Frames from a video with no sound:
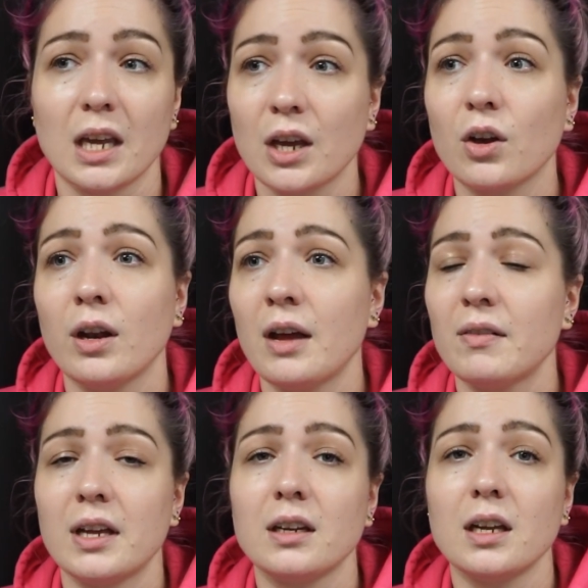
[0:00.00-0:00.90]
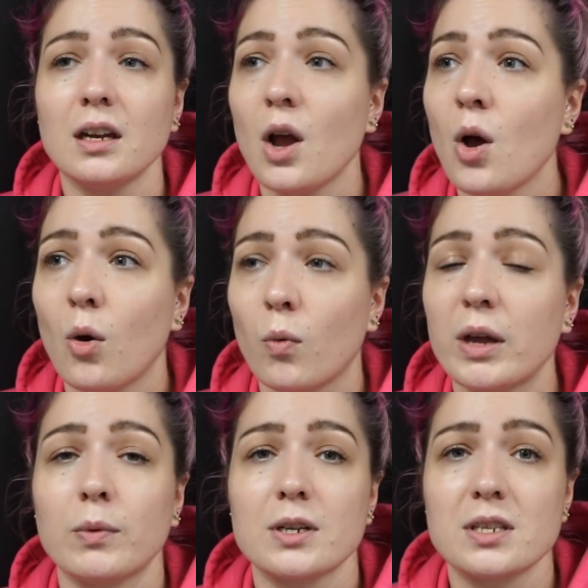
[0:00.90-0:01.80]
It could have ended
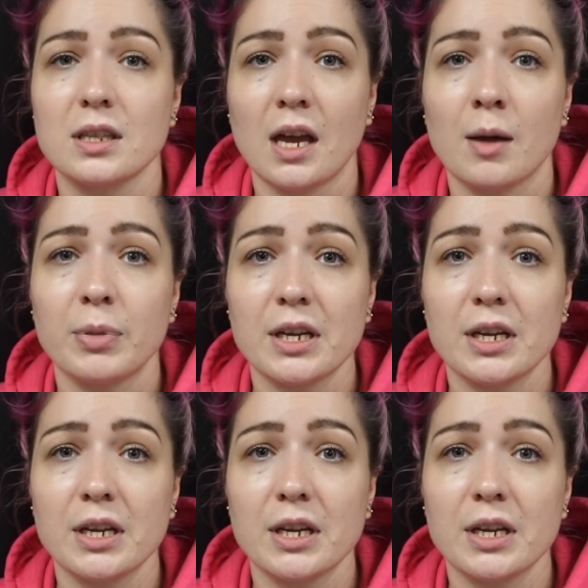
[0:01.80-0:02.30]
way worse than that,